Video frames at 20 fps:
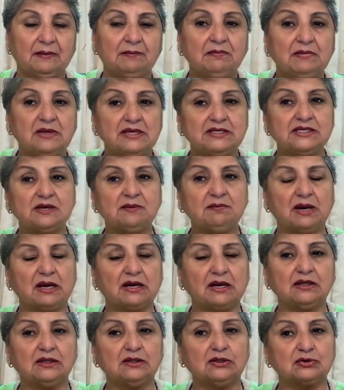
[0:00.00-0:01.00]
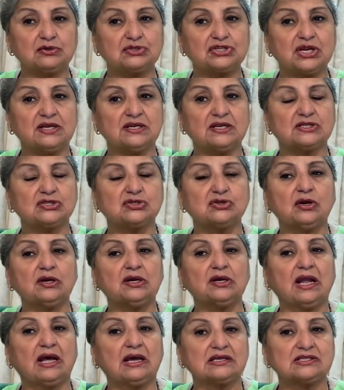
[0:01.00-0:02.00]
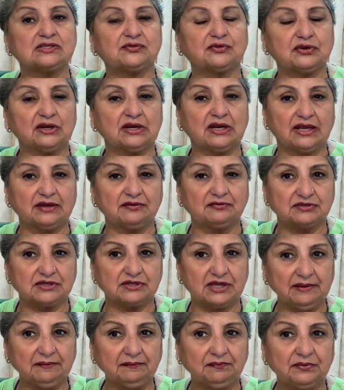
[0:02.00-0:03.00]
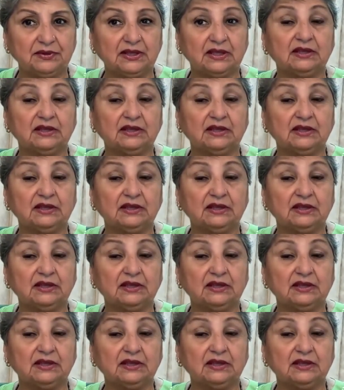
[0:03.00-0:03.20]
Medium Mangal Dosha does not last for a lifetime.